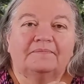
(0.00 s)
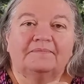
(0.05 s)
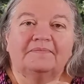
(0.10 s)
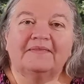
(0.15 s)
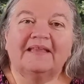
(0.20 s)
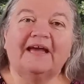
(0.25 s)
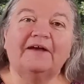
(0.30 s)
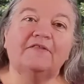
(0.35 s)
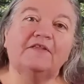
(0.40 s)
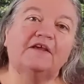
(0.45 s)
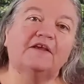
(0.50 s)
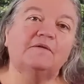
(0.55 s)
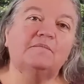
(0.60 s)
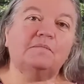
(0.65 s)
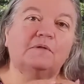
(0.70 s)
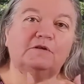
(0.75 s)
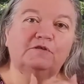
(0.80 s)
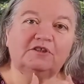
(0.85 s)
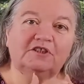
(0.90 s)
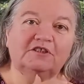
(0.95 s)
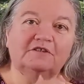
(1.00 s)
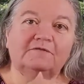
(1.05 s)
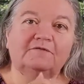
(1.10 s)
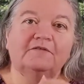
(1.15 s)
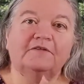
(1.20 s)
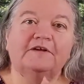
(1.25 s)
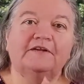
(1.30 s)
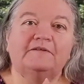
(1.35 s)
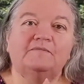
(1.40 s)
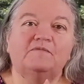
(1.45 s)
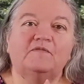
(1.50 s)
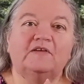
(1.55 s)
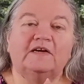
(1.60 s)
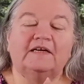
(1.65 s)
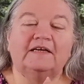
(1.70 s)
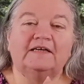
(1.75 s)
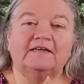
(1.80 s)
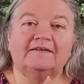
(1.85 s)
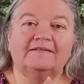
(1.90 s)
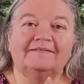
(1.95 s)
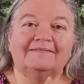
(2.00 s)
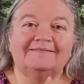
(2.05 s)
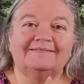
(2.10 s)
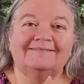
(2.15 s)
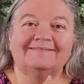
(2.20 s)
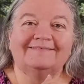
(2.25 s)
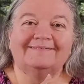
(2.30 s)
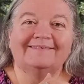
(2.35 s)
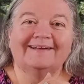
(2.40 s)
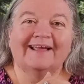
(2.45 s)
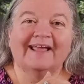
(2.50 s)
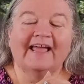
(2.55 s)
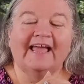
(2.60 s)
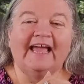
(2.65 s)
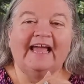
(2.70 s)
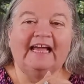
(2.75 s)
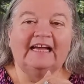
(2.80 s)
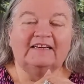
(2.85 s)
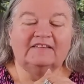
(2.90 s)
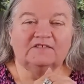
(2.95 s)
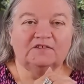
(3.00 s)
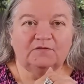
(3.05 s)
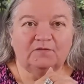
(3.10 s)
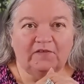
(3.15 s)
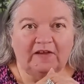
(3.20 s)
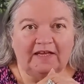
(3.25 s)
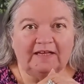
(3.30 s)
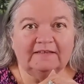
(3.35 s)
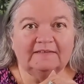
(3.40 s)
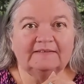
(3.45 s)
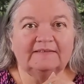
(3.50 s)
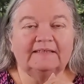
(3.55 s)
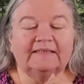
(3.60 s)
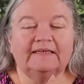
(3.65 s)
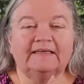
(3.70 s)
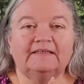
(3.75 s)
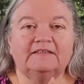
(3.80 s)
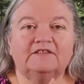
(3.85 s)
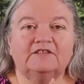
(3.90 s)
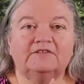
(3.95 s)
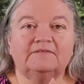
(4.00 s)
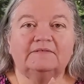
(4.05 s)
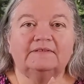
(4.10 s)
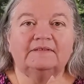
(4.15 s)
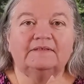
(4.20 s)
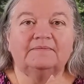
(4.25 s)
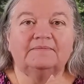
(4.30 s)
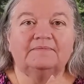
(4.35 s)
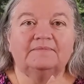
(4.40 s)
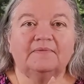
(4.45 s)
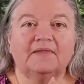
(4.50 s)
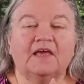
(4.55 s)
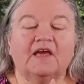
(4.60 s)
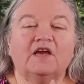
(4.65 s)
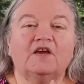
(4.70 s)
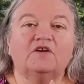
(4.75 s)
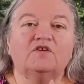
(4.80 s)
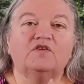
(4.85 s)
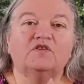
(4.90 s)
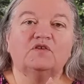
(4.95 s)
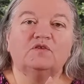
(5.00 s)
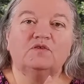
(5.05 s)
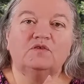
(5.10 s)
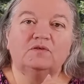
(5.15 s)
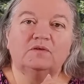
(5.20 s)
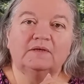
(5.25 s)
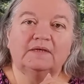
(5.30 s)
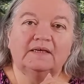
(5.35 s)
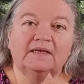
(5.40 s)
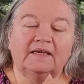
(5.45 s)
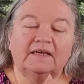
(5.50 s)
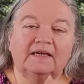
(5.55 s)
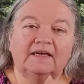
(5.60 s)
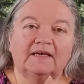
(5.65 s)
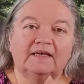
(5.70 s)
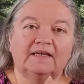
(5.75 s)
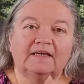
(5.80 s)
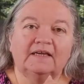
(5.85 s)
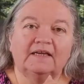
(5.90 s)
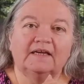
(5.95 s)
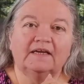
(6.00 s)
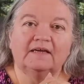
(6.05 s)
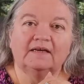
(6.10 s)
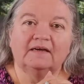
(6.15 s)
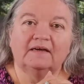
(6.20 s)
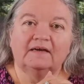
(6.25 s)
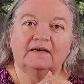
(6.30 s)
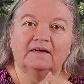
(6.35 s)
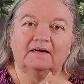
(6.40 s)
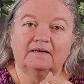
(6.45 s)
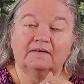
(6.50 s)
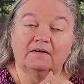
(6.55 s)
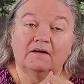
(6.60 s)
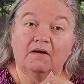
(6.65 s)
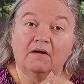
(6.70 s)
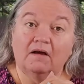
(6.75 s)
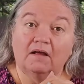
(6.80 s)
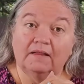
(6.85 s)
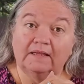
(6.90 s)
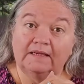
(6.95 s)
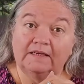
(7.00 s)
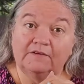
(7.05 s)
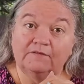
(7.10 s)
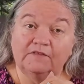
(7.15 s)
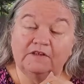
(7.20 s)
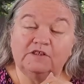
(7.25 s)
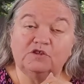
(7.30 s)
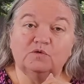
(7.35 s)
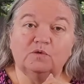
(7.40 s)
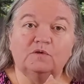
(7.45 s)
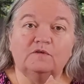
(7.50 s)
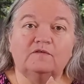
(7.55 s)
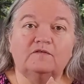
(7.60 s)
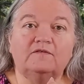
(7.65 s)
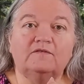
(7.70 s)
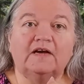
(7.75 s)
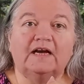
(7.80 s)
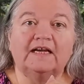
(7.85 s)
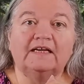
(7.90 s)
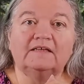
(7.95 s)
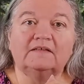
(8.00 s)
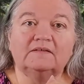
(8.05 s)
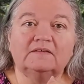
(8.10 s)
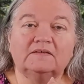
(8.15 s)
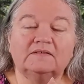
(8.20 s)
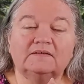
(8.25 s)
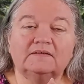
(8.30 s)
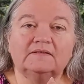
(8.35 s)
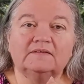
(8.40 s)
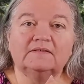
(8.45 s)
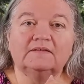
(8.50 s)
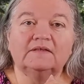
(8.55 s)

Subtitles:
Now, the Emotional Freedom Vial has files linked to it, so you can call individual files.